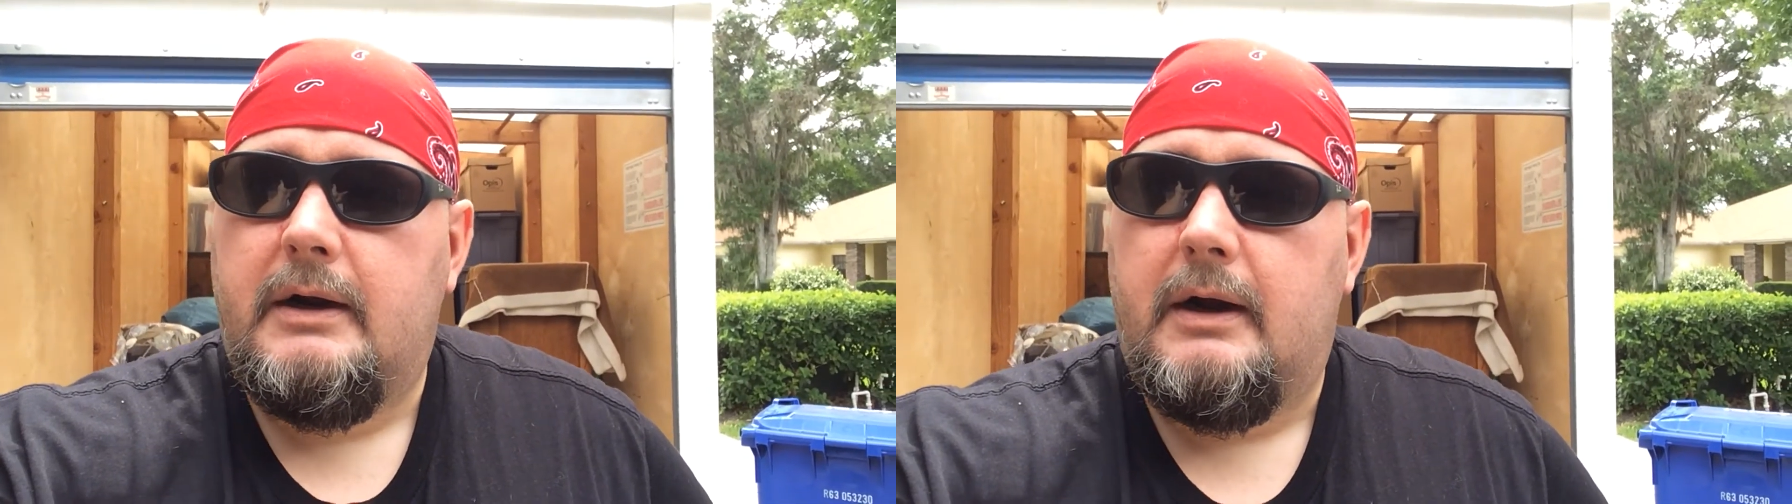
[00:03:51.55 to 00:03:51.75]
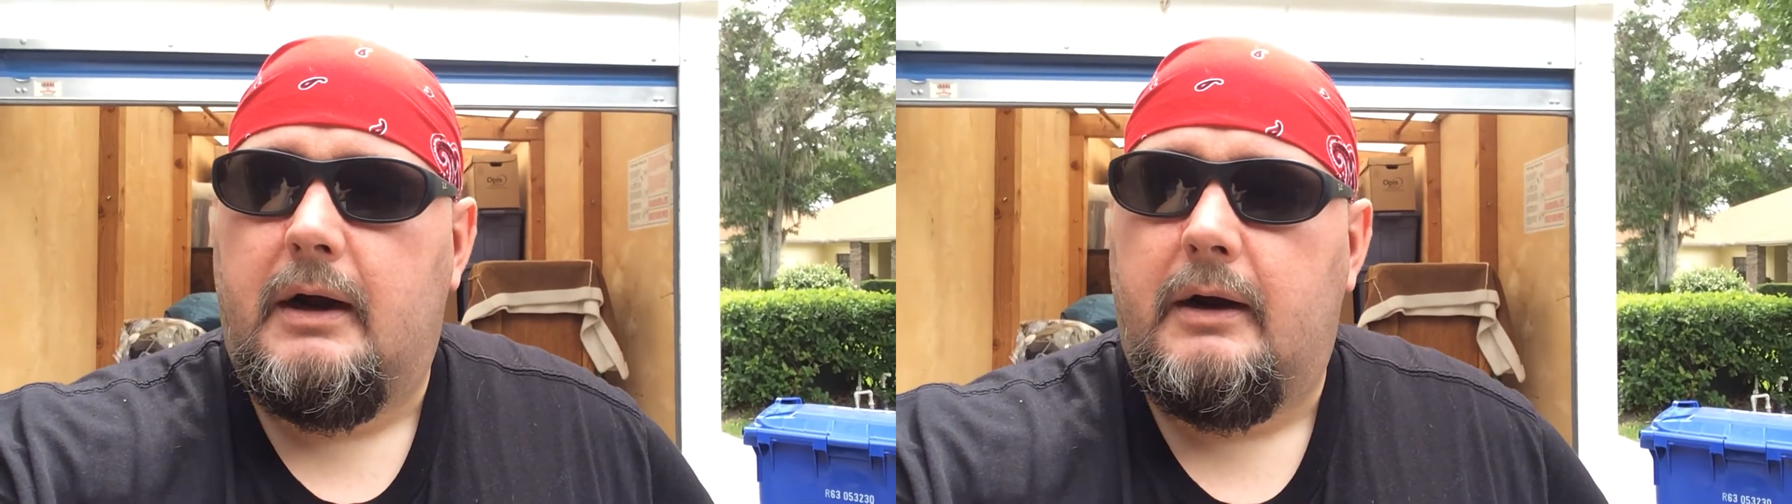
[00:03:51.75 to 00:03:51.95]

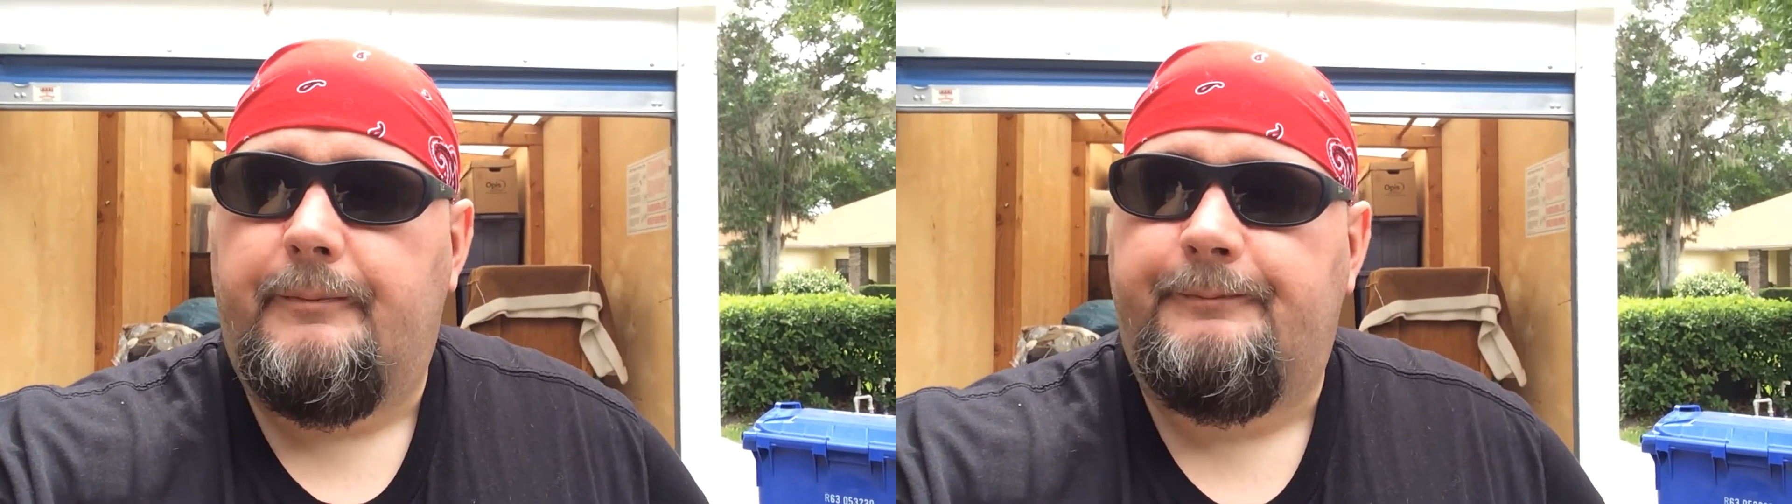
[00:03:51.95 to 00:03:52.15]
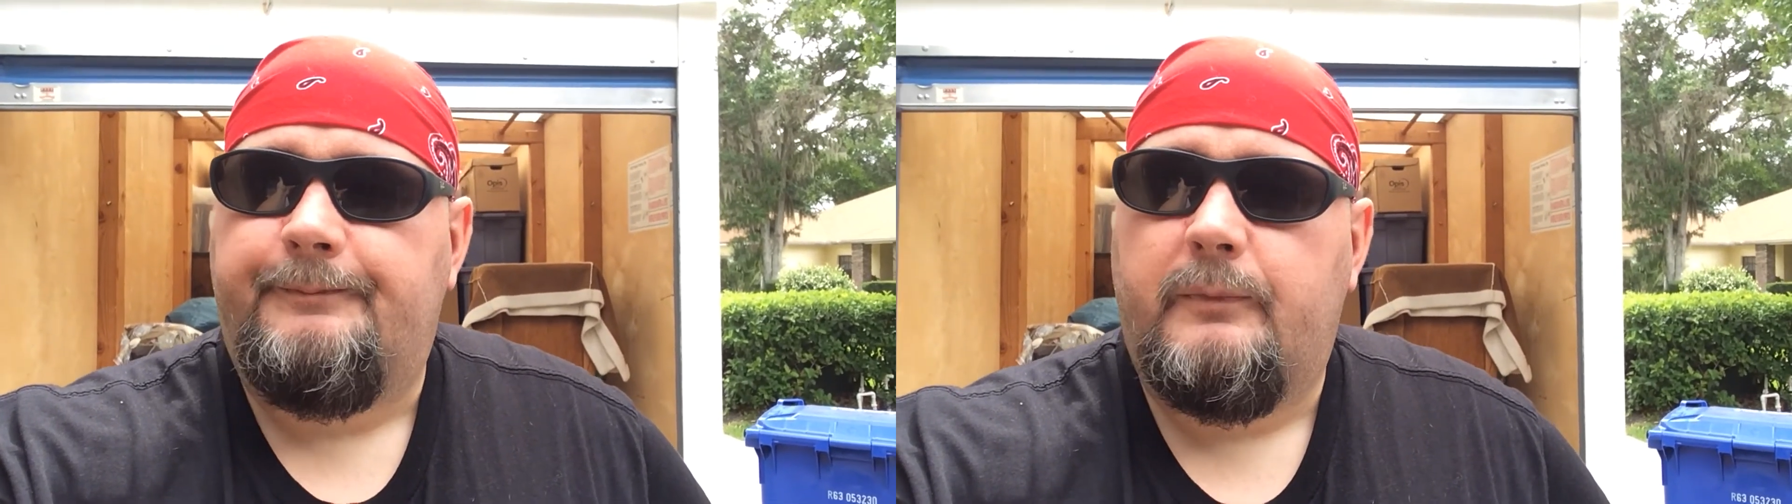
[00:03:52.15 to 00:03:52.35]

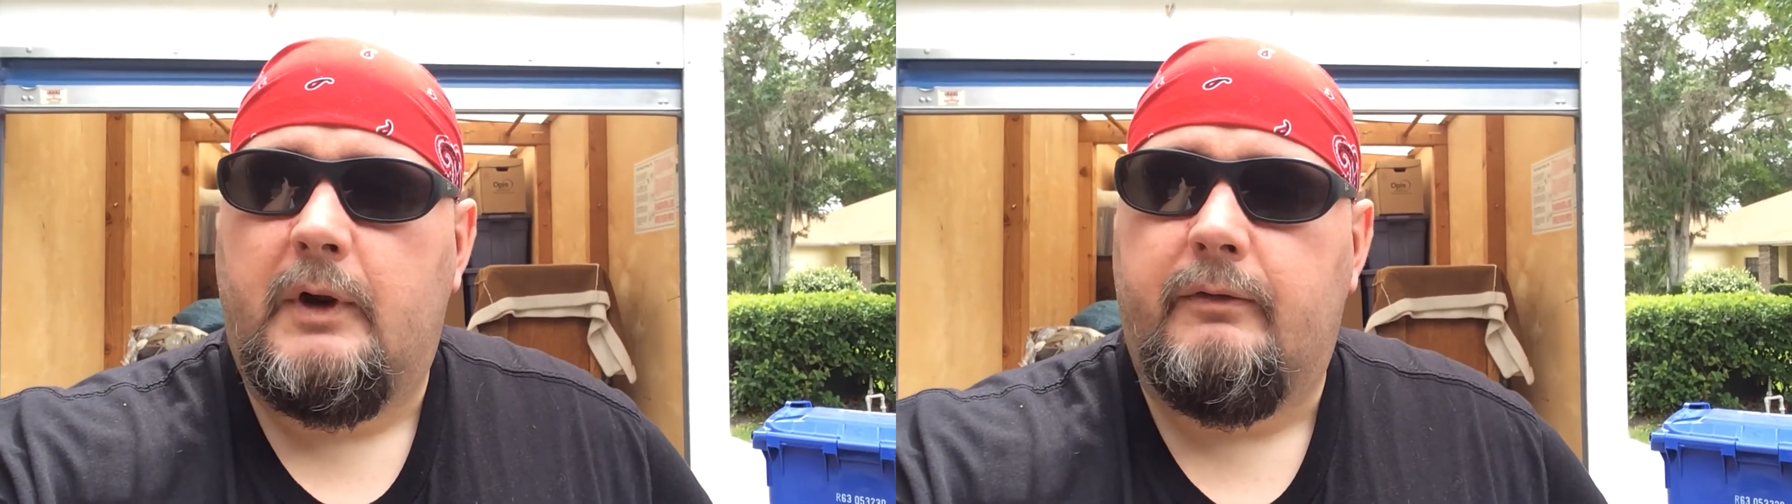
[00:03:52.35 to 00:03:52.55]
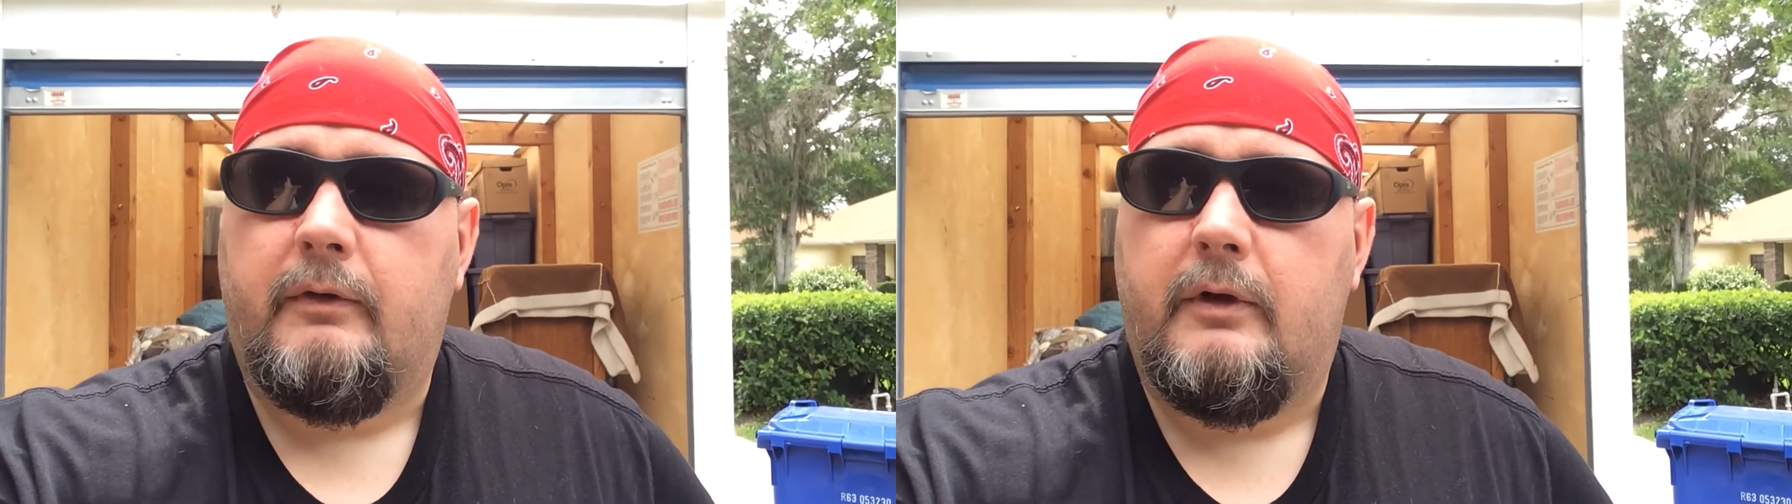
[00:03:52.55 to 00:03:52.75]

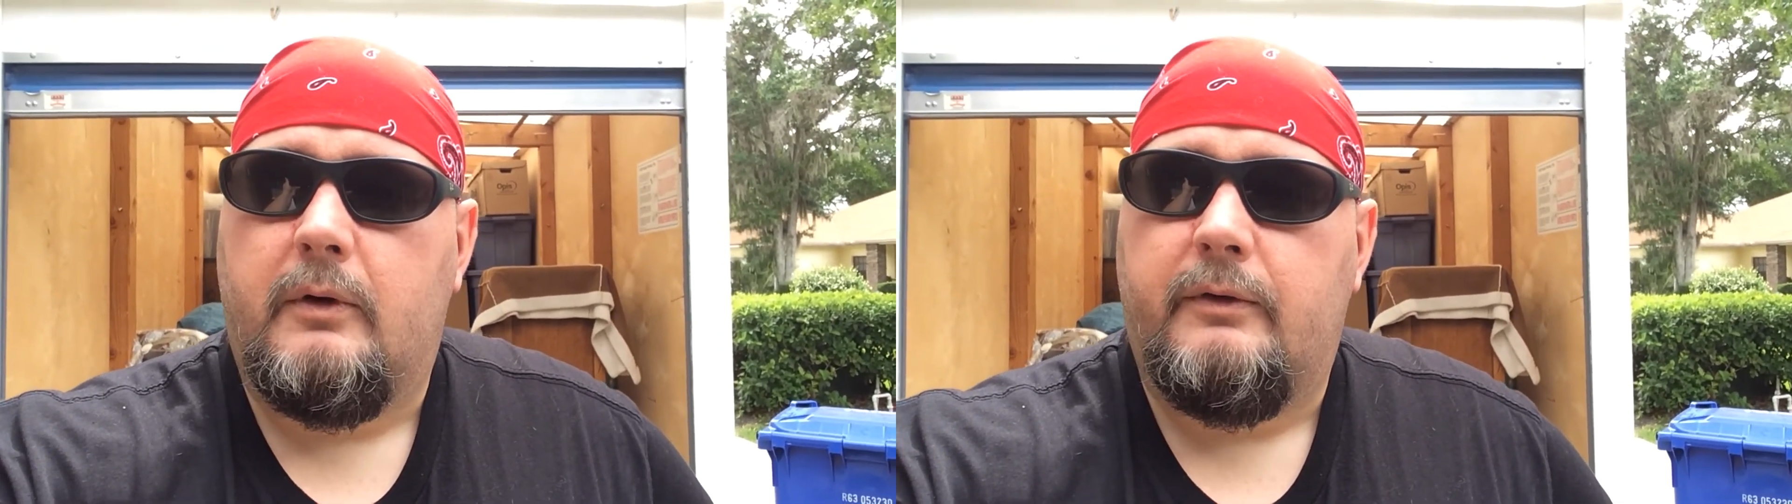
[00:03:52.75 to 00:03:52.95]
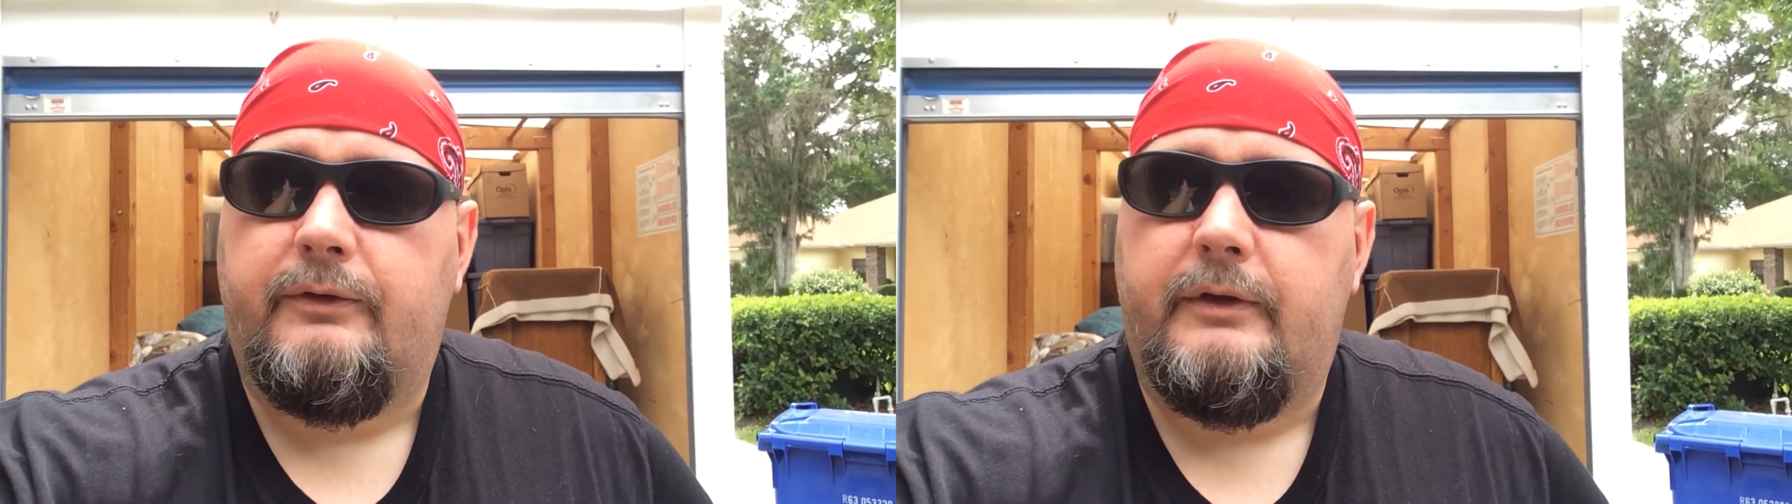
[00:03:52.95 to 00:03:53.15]
For those